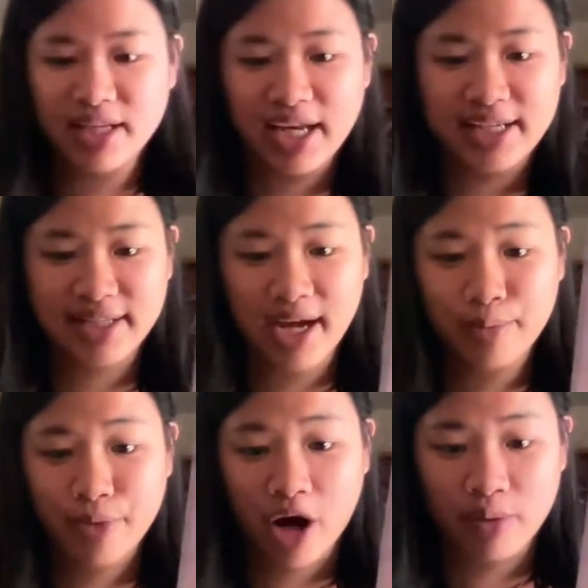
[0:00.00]
case that I
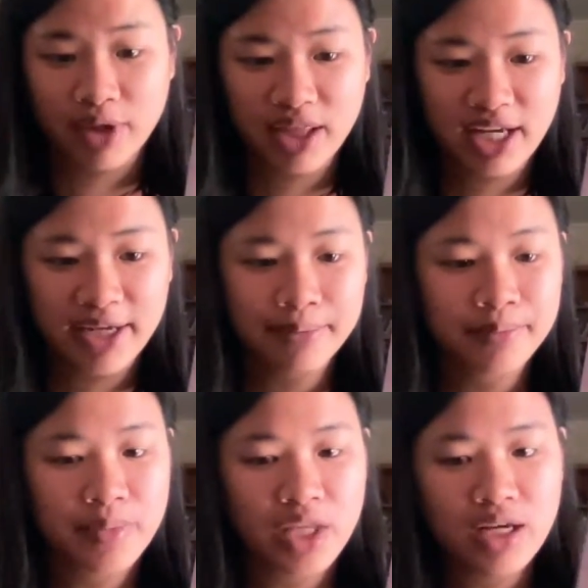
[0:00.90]
bought with it.
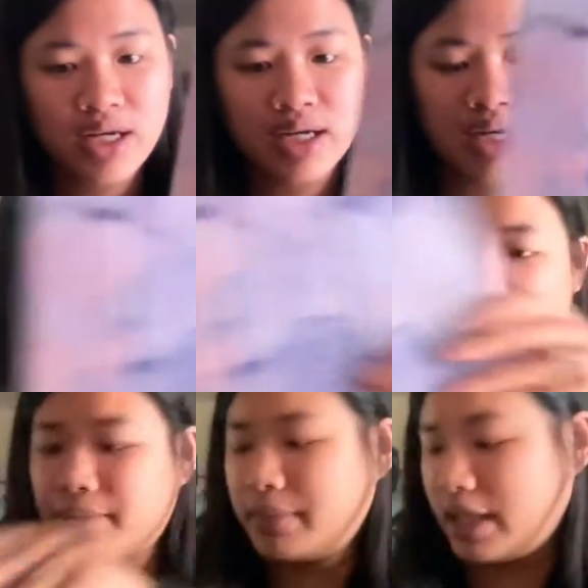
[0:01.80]

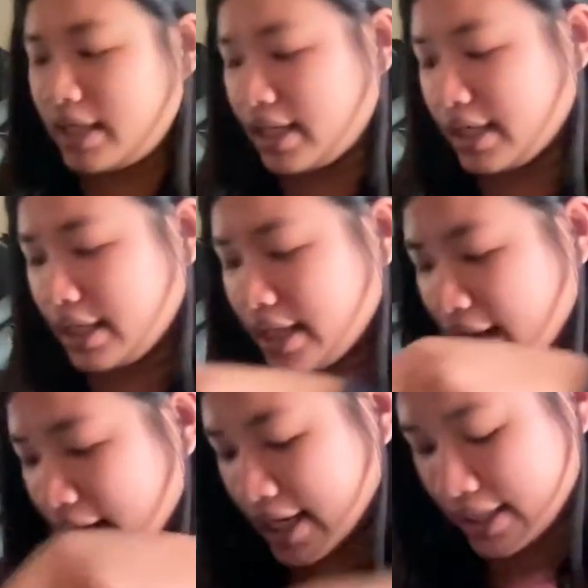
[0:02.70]
And it
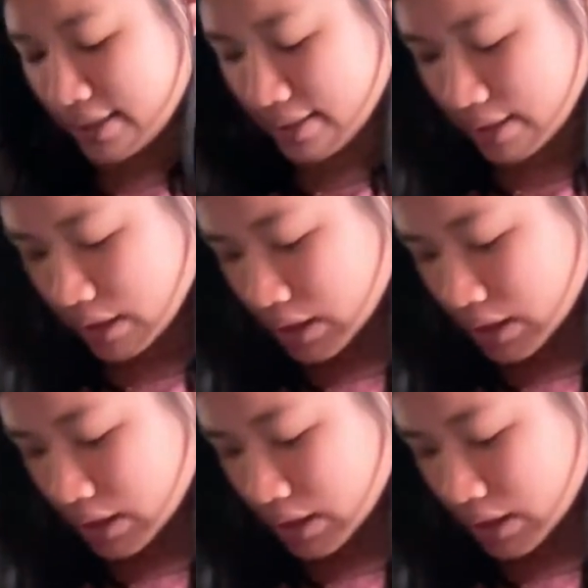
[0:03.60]
has